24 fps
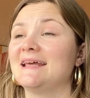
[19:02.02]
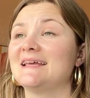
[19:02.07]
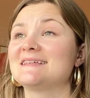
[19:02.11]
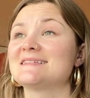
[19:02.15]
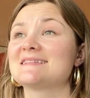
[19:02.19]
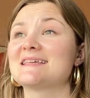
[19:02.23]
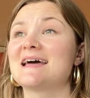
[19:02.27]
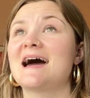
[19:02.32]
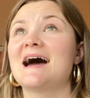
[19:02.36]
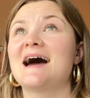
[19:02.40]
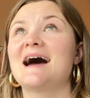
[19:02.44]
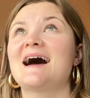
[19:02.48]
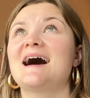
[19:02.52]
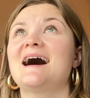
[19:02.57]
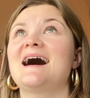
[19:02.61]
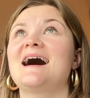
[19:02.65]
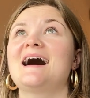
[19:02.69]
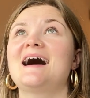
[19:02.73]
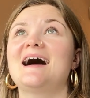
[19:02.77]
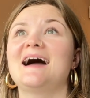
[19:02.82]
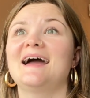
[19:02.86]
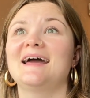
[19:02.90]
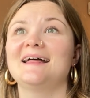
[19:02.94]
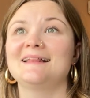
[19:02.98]
is
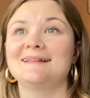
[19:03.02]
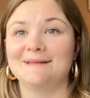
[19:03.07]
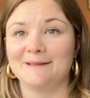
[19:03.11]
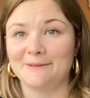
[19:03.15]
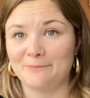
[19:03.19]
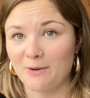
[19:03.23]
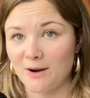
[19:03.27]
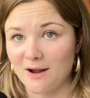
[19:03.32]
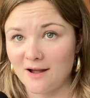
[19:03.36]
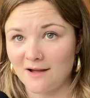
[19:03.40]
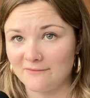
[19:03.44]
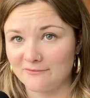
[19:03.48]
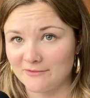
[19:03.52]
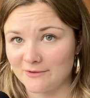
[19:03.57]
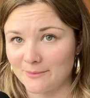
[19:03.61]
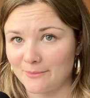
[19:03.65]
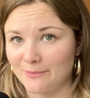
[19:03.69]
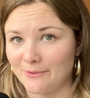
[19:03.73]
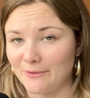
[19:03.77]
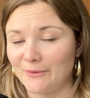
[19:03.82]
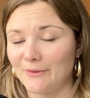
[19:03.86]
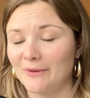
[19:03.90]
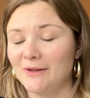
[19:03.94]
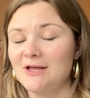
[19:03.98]
highly
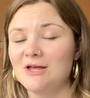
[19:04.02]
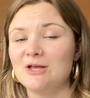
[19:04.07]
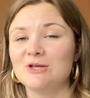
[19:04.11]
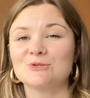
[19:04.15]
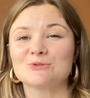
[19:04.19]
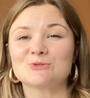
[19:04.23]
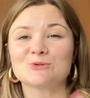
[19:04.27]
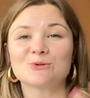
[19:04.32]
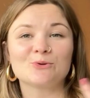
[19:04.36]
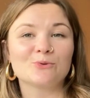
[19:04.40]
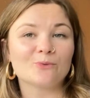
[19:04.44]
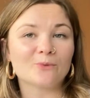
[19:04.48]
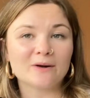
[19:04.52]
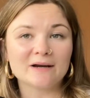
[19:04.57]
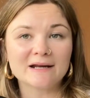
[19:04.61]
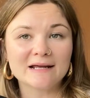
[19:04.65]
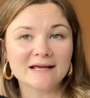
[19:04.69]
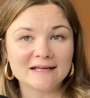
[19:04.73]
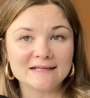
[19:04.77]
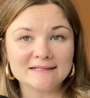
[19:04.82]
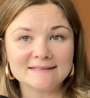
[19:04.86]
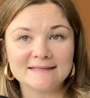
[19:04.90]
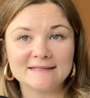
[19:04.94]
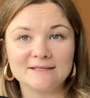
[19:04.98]
profitable. So you want to
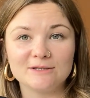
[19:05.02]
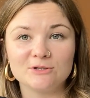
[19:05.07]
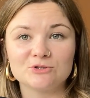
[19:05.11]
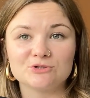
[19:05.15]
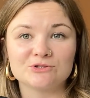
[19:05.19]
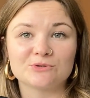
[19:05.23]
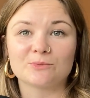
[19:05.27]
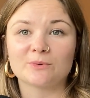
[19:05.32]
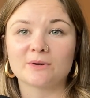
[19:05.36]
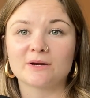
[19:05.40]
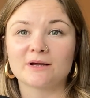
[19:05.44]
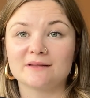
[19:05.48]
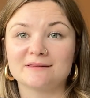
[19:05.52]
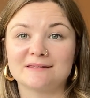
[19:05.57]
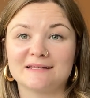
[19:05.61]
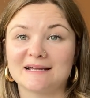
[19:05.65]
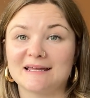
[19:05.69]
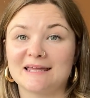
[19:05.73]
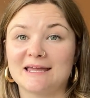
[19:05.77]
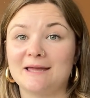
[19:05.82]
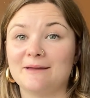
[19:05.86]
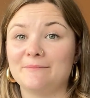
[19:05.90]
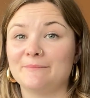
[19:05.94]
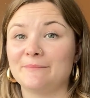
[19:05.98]
continue to work on that
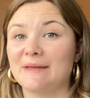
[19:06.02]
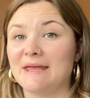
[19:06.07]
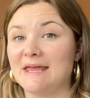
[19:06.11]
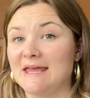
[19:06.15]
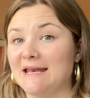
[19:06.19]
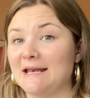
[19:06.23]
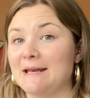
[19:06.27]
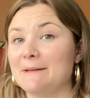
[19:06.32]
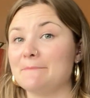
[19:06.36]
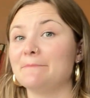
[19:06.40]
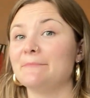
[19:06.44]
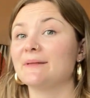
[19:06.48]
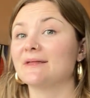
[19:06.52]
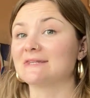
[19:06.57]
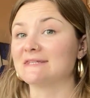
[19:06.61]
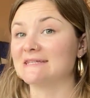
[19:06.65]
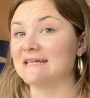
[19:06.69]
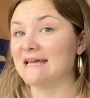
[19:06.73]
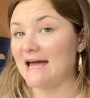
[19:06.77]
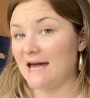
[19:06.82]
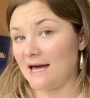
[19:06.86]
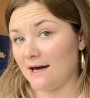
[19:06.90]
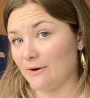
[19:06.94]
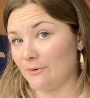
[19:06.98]
campaign and build
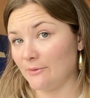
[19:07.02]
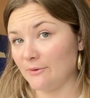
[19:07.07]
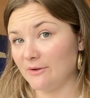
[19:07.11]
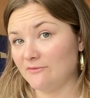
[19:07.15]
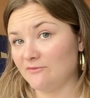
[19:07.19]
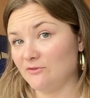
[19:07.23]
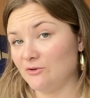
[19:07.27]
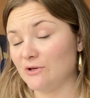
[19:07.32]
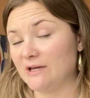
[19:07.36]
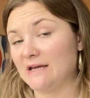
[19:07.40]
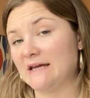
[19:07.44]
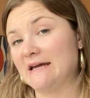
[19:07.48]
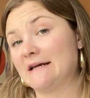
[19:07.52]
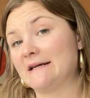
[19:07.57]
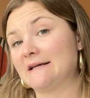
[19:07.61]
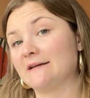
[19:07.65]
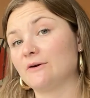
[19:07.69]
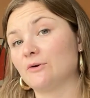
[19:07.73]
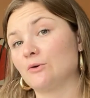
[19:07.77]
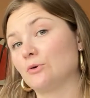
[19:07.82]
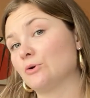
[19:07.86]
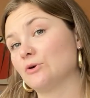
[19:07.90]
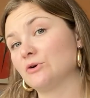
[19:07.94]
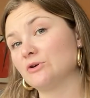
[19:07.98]
it out if you can, in
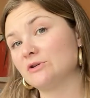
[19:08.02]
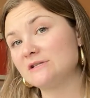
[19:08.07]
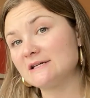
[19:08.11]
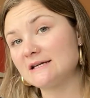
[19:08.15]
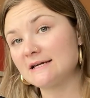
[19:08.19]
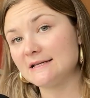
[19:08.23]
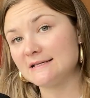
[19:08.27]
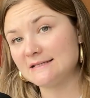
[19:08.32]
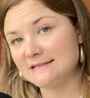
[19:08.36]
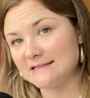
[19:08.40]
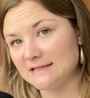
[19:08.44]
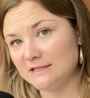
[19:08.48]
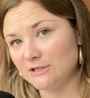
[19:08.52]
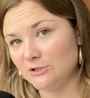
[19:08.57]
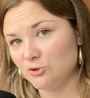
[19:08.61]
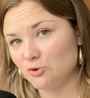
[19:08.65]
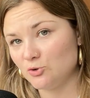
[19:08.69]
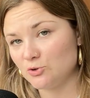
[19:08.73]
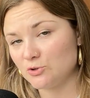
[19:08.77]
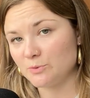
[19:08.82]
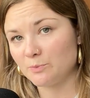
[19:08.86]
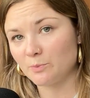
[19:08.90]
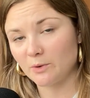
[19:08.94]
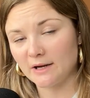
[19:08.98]
order to continue
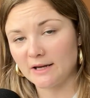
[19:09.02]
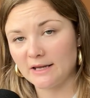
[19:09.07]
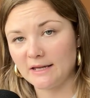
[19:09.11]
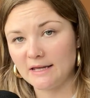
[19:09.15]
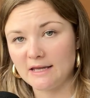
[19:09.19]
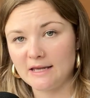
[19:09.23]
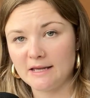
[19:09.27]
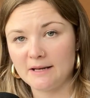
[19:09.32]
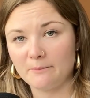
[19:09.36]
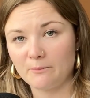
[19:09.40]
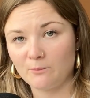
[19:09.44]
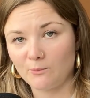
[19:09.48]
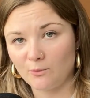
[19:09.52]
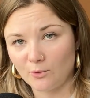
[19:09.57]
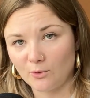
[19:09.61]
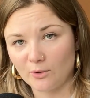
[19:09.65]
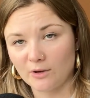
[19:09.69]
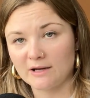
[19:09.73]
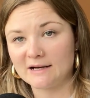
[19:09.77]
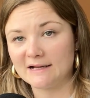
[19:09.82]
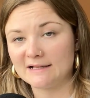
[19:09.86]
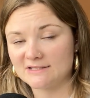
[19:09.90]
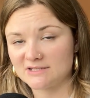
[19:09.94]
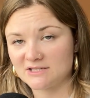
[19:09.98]
to bring in more
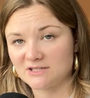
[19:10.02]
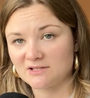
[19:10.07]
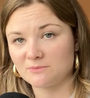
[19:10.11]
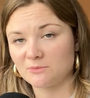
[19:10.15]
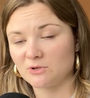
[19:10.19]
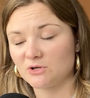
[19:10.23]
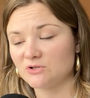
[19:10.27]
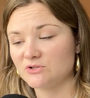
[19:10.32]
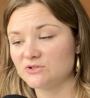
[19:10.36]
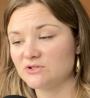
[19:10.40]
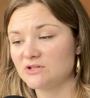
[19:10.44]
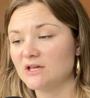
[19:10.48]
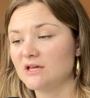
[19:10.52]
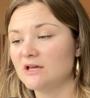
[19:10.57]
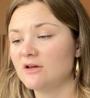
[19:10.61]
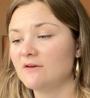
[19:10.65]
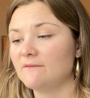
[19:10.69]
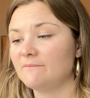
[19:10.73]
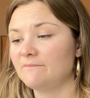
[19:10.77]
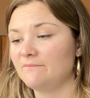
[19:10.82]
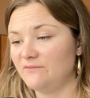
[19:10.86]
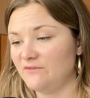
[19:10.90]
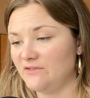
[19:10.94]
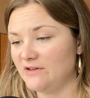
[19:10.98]
customers
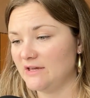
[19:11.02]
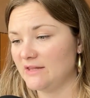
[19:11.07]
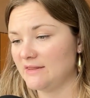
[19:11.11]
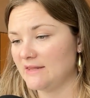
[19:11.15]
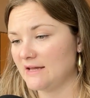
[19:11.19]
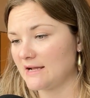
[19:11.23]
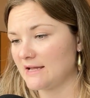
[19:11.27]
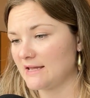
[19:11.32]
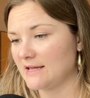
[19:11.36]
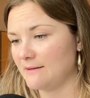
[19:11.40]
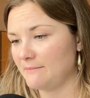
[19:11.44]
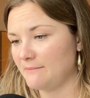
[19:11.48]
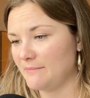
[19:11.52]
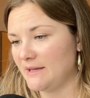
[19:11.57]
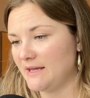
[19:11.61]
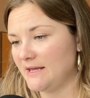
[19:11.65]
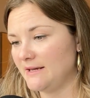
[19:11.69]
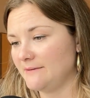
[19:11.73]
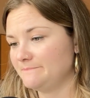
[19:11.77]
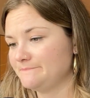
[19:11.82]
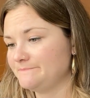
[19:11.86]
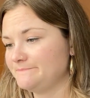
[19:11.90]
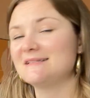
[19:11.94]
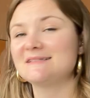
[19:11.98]
via that
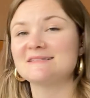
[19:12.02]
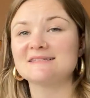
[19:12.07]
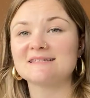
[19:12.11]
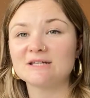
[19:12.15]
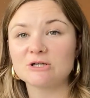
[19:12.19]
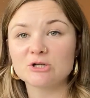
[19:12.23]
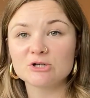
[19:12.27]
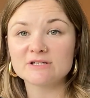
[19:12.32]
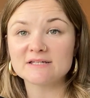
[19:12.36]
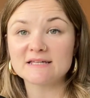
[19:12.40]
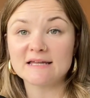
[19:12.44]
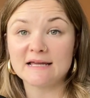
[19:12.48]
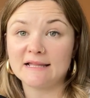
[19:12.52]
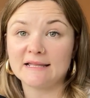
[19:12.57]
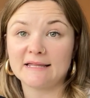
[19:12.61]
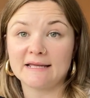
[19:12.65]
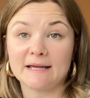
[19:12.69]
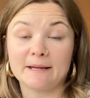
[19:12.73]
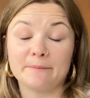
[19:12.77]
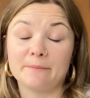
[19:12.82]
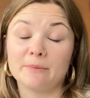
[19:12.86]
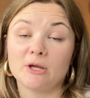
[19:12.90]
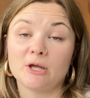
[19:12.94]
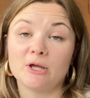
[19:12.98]
campaign. Consider scaling
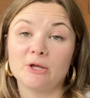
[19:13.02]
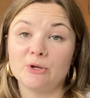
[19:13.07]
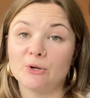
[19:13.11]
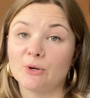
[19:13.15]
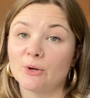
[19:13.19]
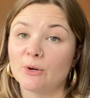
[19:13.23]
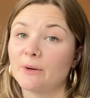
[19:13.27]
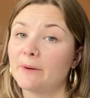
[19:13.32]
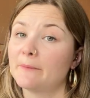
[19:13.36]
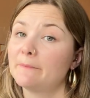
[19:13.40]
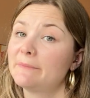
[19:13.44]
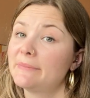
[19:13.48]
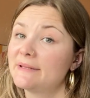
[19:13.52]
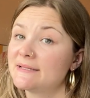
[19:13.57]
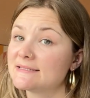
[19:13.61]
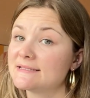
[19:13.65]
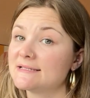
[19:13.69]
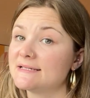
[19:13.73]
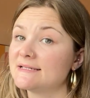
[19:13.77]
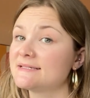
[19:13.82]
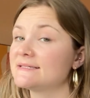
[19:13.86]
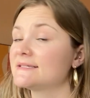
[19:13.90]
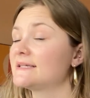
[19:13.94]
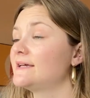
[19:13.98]
up your
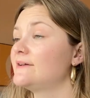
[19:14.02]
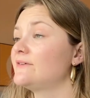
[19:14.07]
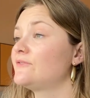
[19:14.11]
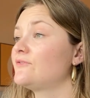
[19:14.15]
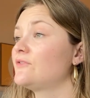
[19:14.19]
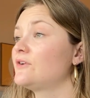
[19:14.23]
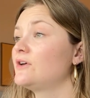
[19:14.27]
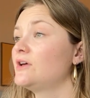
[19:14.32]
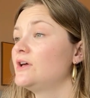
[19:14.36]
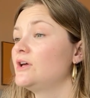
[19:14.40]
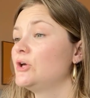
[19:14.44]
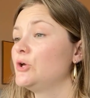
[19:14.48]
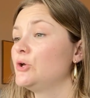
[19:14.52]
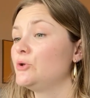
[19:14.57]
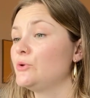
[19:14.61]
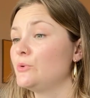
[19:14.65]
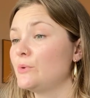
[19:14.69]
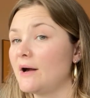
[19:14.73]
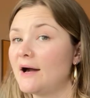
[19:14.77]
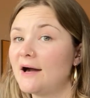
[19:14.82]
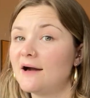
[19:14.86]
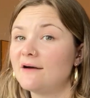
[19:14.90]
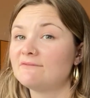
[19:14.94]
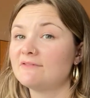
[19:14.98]
business if you
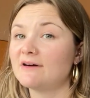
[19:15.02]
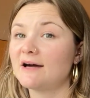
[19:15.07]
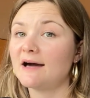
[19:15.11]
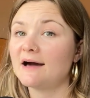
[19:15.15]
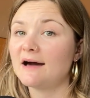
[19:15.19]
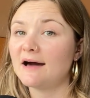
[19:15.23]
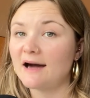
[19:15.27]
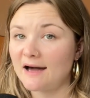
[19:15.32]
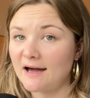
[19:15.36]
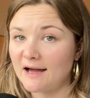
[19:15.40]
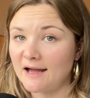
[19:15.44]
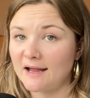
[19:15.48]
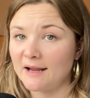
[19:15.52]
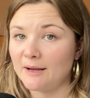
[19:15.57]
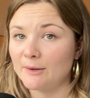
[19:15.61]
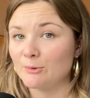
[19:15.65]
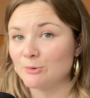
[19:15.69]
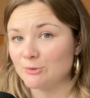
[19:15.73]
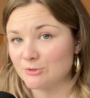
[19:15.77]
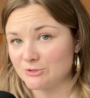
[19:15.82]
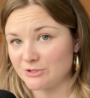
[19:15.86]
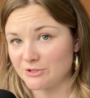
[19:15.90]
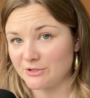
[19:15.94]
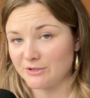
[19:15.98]
have a high
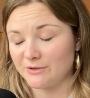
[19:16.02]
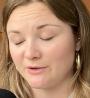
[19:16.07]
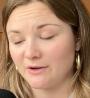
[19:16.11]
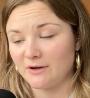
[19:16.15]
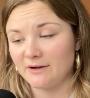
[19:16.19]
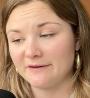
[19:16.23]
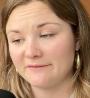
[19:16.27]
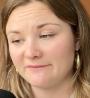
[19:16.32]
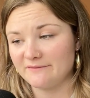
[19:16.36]
return on